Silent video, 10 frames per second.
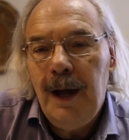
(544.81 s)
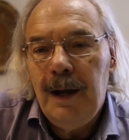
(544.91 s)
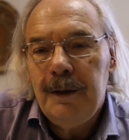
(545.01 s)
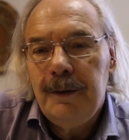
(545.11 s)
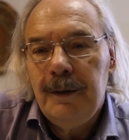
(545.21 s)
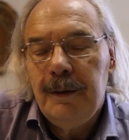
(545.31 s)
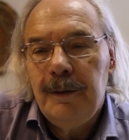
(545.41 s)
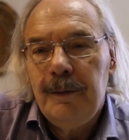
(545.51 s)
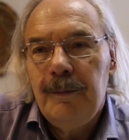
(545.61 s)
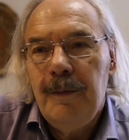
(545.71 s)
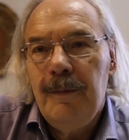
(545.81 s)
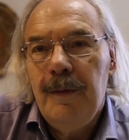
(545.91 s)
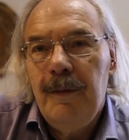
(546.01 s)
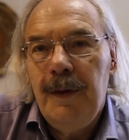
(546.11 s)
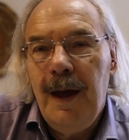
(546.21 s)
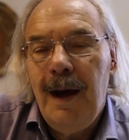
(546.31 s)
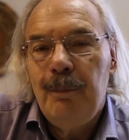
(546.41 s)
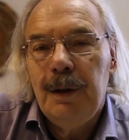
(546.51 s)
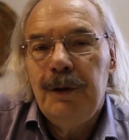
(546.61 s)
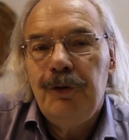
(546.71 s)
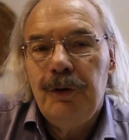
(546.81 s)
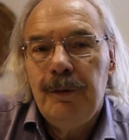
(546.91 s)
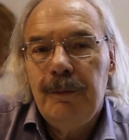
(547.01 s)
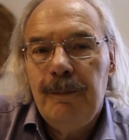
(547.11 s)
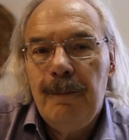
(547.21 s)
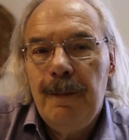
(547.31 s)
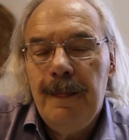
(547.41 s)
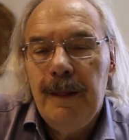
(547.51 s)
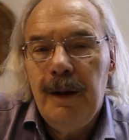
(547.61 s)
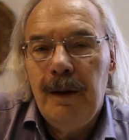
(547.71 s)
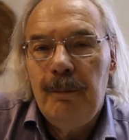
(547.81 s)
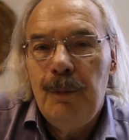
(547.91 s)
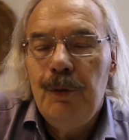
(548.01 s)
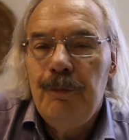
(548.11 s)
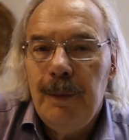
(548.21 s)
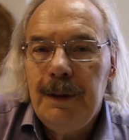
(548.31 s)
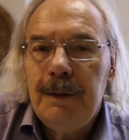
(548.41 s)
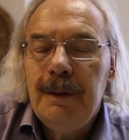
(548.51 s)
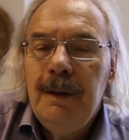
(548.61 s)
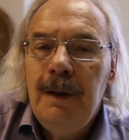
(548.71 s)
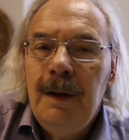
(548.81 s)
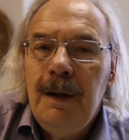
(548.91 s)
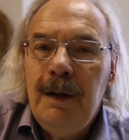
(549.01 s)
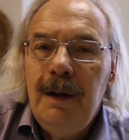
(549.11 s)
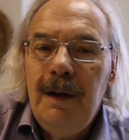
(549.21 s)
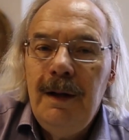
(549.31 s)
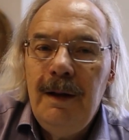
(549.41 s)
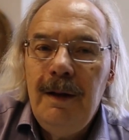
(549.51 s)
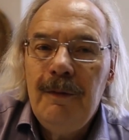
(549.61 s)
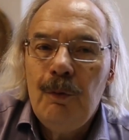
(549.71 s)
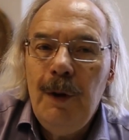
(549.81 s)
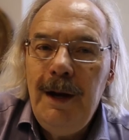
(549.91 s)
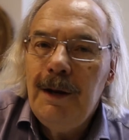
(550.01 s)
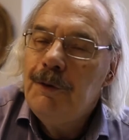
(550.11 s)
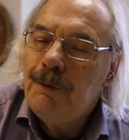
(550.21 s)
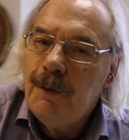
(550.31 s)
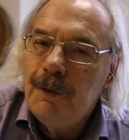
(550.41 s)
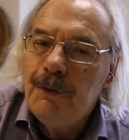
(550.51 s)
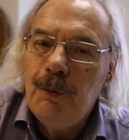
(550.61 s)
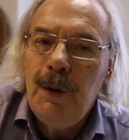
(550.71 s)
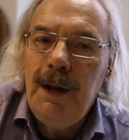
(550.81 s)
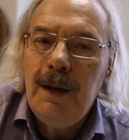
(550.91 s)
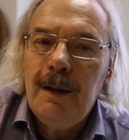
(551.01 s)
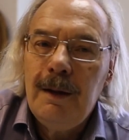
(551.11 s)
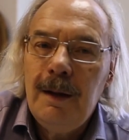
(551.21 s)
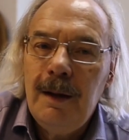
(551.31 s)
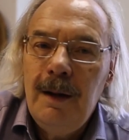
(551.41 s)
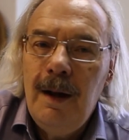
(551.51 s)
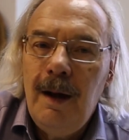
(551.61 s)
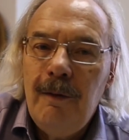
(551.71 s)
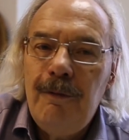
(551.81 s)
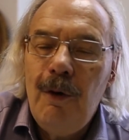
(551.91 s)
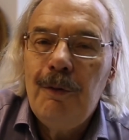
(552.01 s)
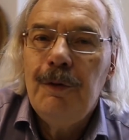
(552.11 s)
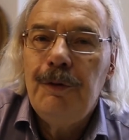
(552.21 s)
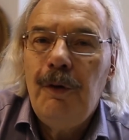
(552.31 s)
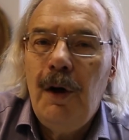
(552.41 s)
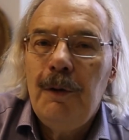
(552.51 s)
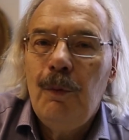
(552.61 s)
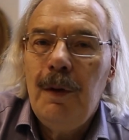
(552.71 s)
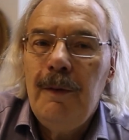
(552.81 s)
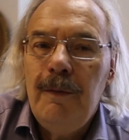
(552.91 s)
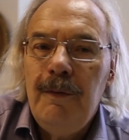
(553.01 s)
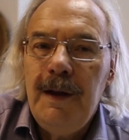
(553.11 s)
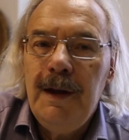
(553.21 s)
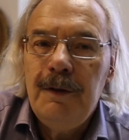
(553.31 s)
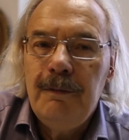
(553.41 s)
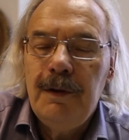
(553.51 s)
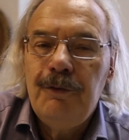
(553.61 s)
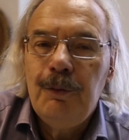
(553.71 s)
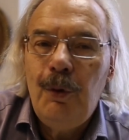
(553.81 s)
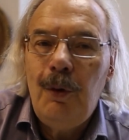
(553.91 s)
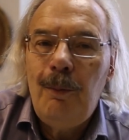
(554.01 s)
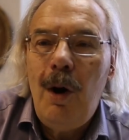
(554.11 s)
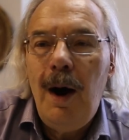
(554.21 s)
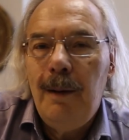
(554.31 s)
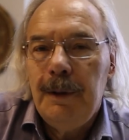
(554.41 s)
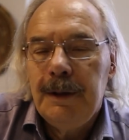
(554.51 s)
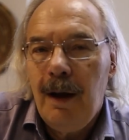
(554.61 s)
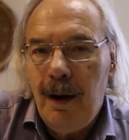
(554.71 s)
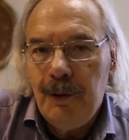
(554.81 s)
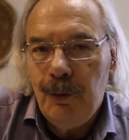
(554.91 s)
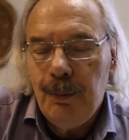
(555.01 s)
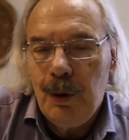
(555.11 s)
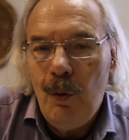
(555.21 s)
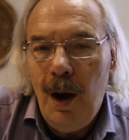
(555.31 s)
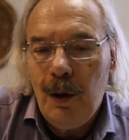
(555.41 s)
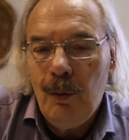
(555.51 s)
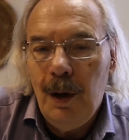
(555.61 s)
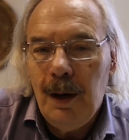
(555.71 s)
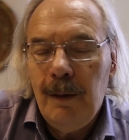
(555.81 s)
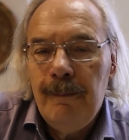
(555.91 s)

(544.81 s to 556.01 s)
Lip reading: at the abolition movement, the readings for this week focus on the individual Muhammad Gardo Bakwakwa.